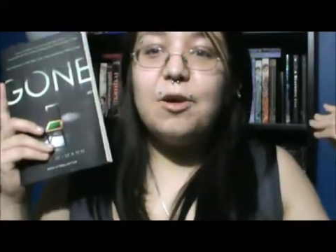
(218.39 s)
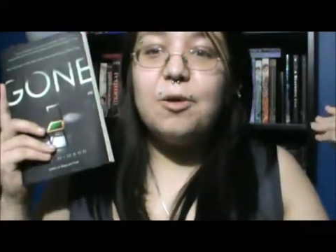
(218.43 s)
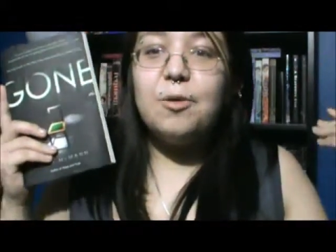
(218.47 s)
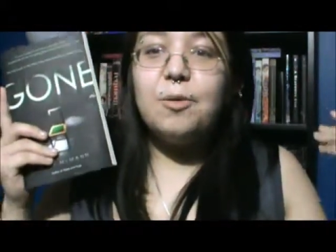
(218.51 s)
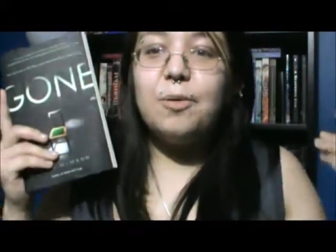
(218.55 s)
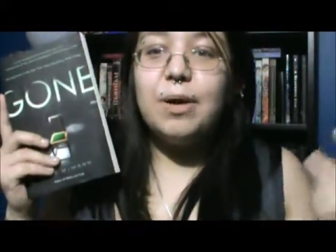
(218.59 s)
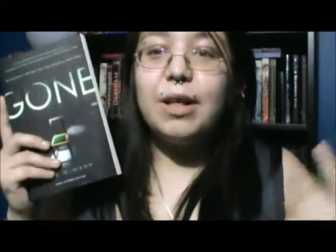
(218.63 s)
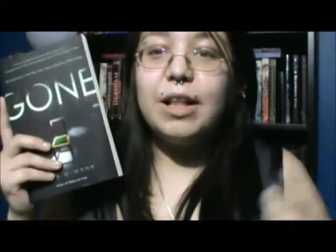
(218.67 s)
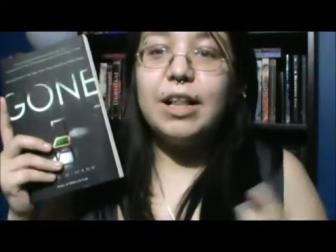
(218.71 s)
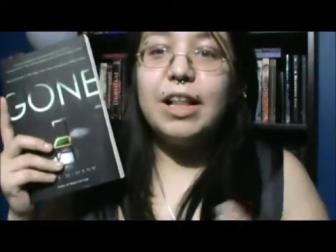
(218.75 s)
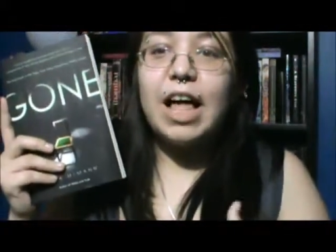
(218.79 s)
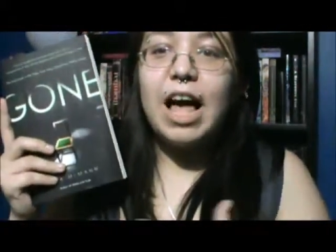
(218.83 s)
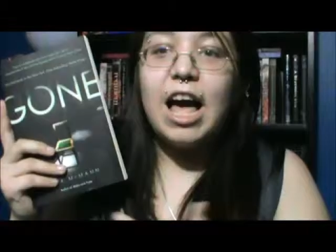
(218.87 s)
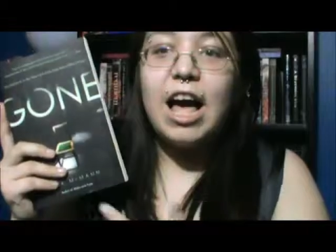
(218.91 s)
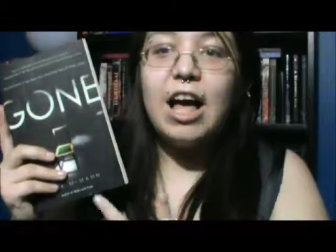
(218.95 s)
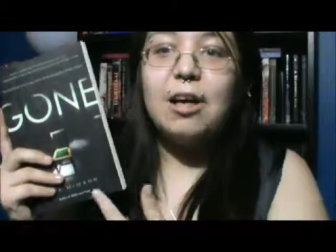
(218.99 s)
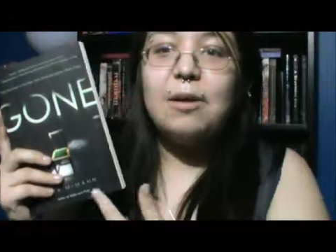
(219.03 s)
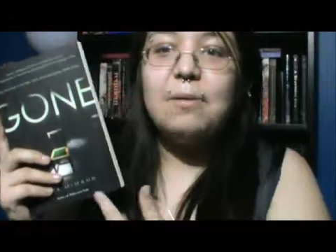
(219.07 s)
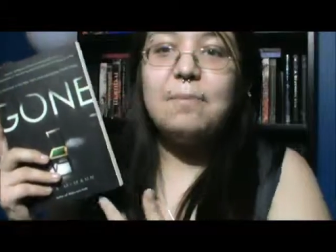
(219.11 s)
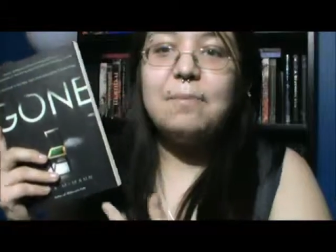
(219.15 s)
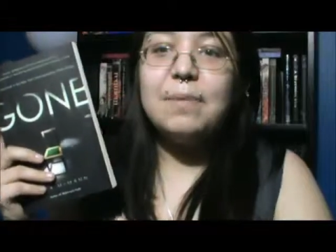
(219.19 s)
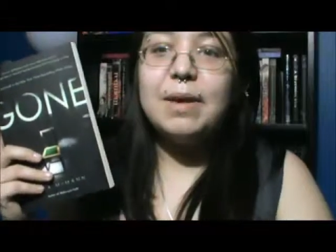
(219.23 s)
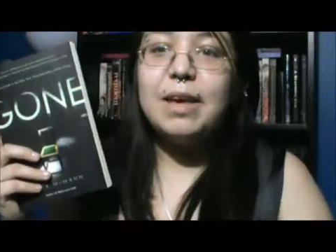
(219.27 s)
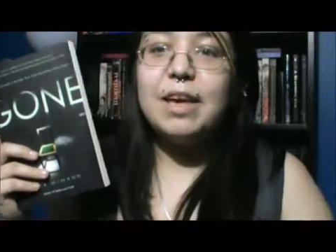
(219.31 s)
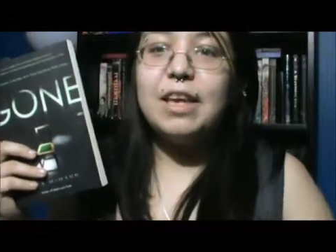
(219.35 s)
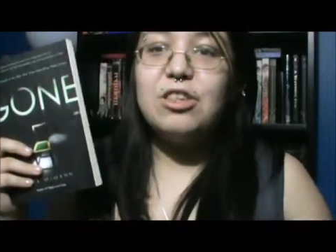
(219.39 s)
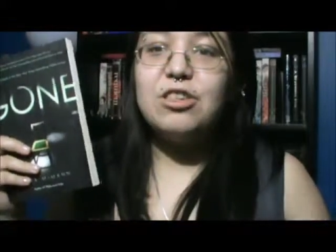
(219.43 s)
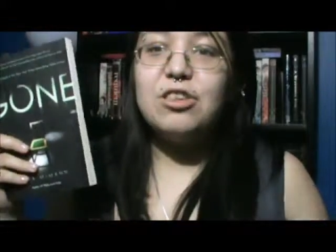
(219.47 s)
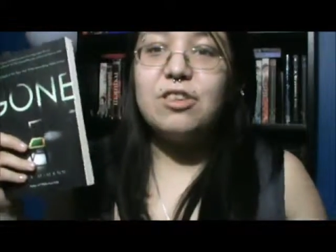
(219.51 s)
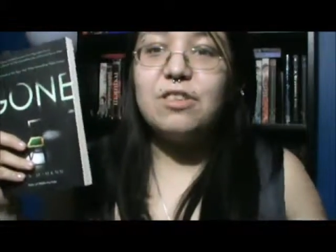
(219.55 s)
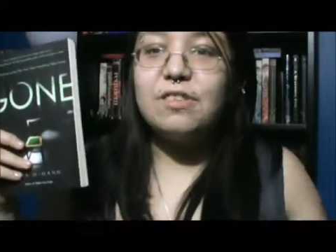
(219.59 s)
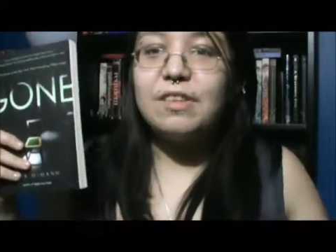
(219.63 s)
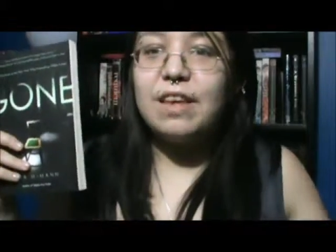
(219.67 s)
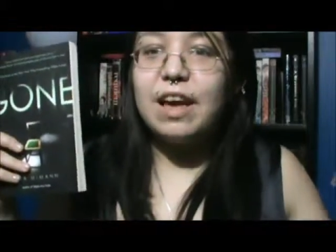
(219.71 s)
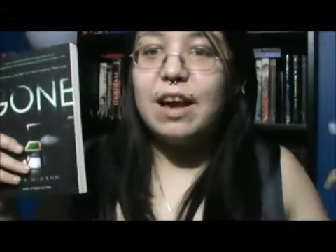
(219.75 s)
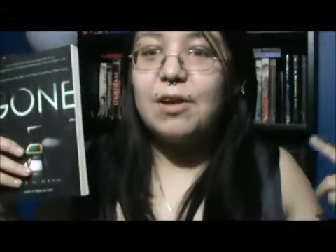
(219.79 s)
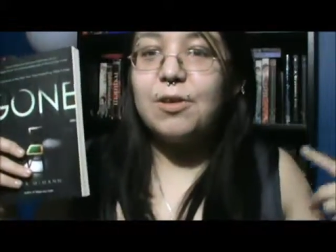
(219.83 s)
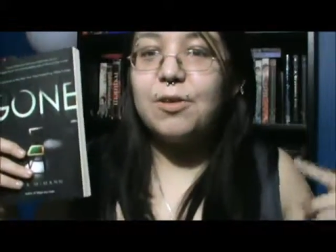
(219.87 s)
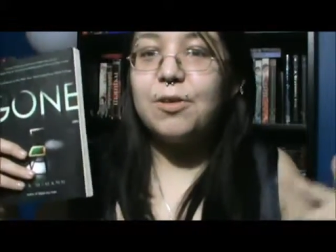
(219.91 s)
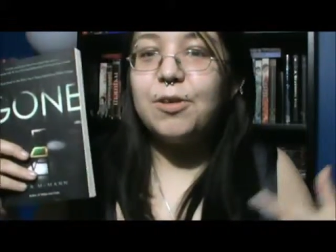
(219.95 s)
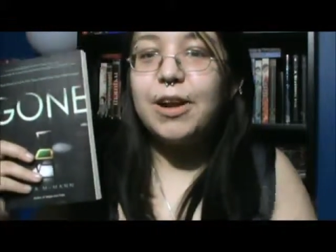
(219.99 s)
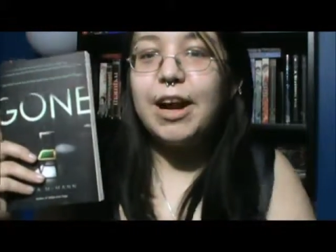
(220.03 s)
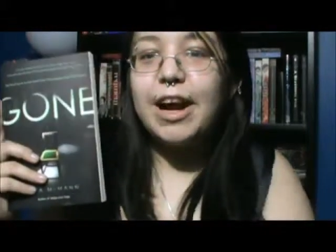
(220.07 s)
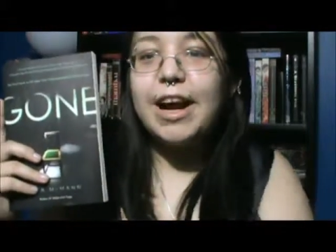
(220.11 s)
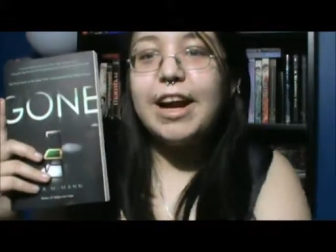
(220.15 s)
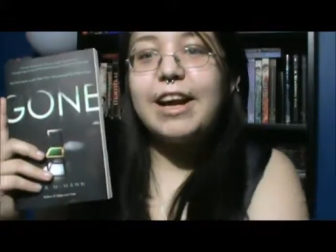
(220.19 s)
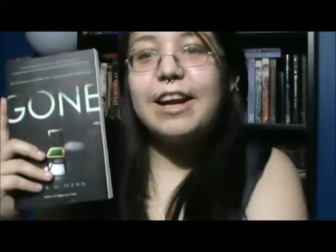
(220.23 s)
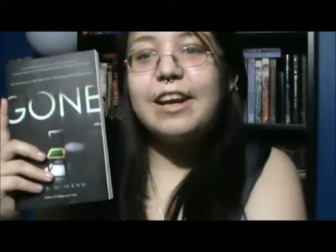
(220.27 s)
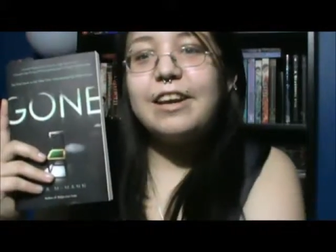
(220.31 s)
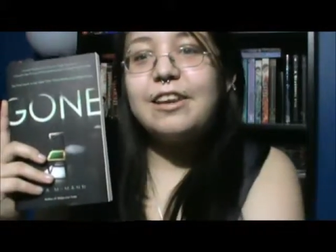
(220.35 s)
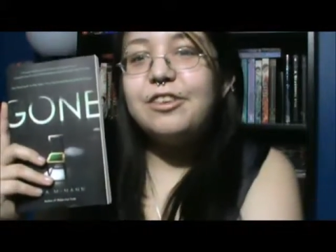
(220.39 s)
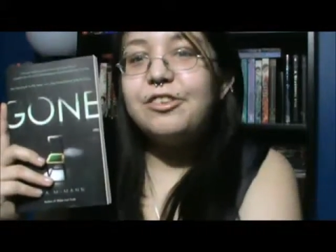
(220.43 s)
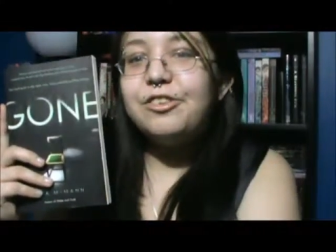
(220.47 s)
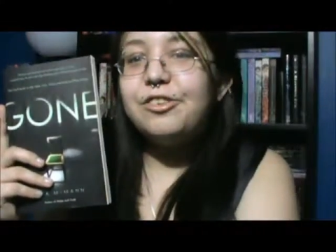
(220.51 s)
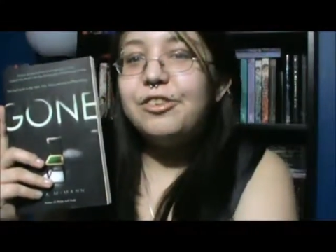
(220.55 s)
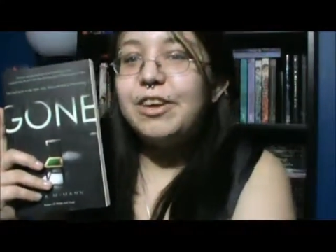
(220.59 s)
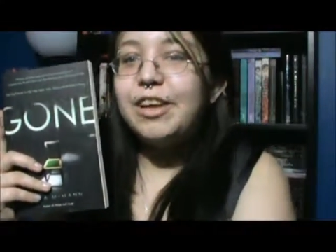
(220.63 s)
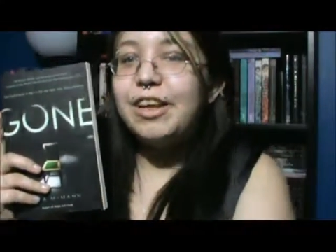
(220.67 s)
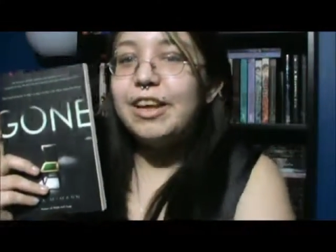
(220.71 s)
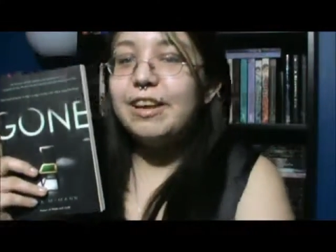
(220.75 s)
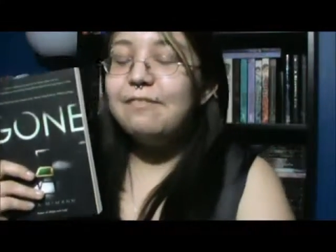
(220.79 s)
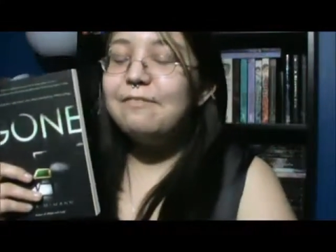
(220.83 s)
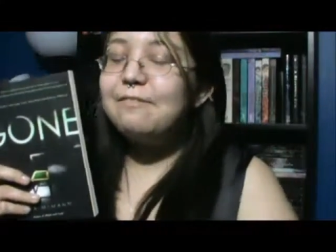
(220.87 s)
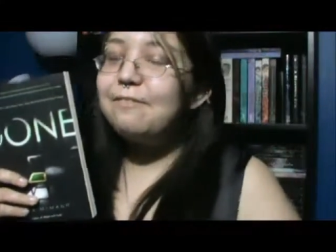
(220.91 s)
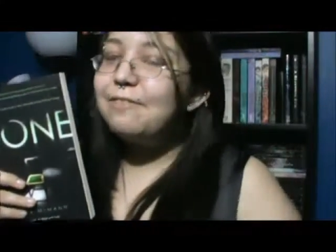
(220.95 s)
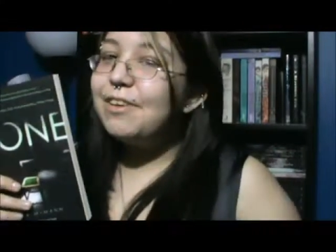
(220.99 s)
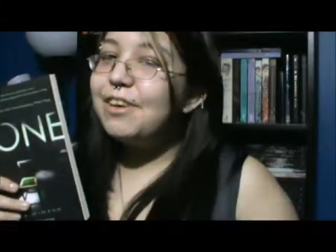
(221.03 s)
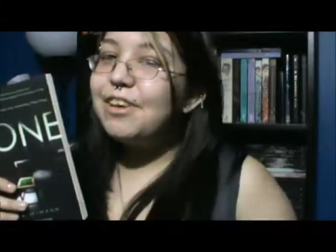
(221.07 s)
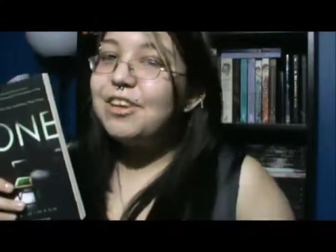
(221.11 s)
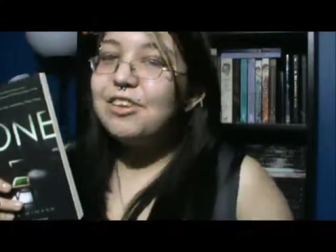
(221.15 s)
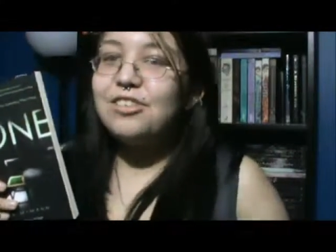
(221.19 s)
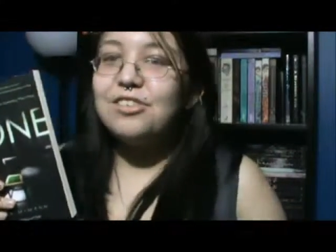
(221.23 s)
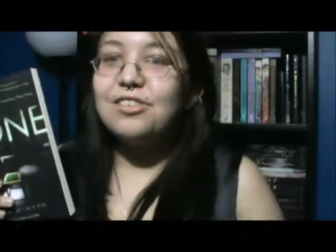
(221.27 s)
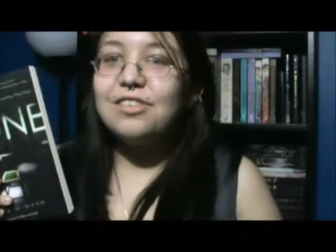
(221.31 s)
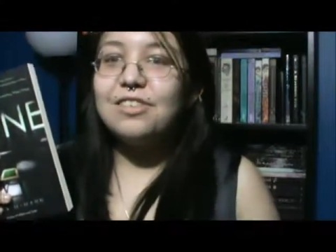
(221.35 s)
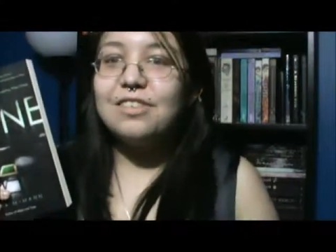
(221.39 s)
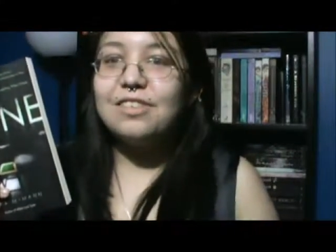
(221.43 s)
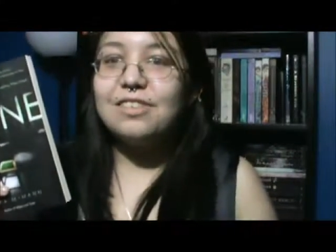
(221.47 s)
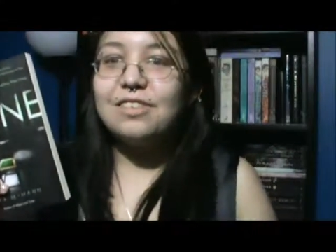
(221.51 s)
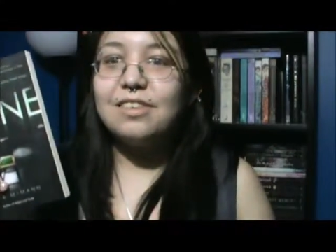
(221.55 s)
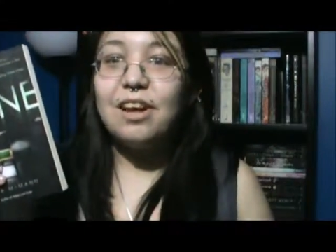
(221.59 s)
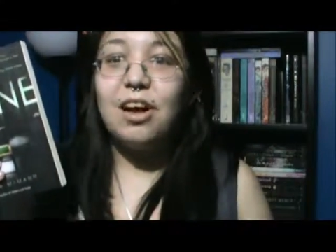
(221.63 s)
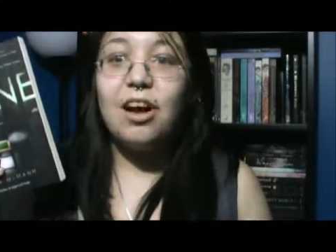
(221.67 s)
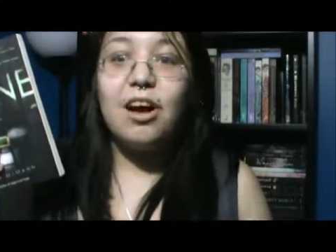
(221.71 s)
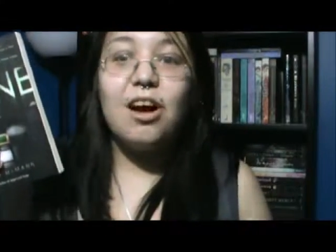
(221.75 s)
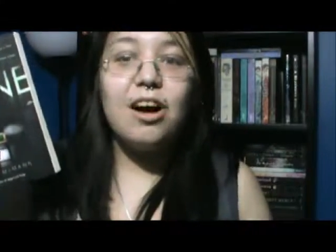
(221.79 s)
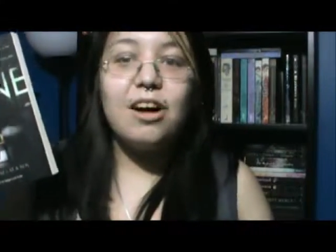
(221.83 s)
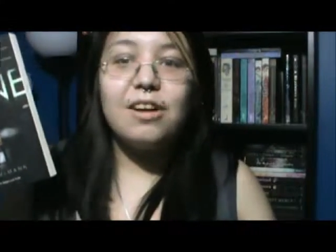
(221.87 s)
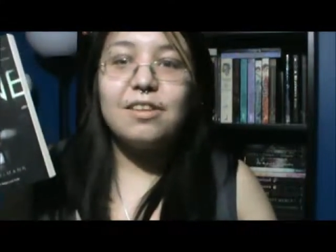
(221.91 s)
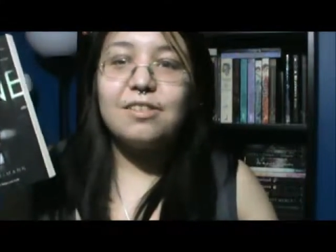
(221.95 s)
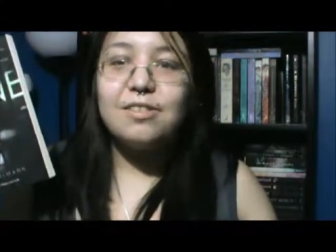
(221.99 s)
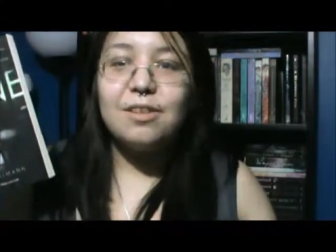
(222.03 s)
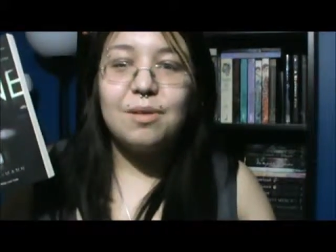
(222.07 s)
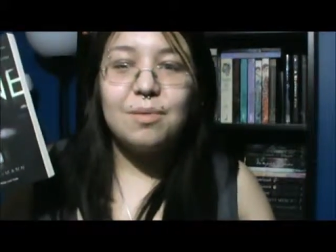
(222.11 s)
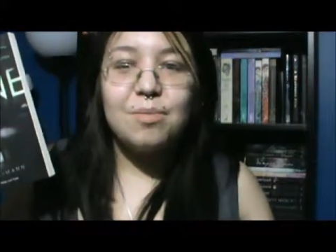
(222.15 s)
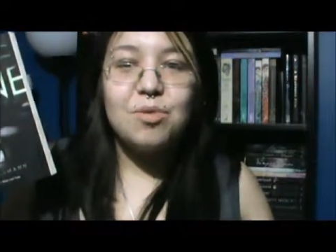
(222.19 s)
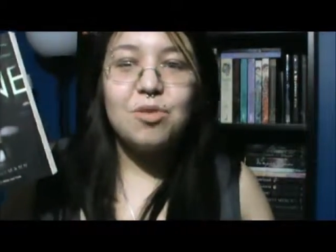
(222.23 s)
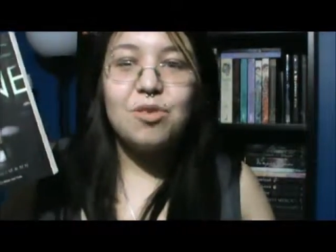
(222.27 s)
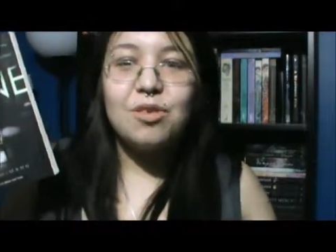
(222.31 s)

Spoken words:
will help me just get right into it and finish this awesome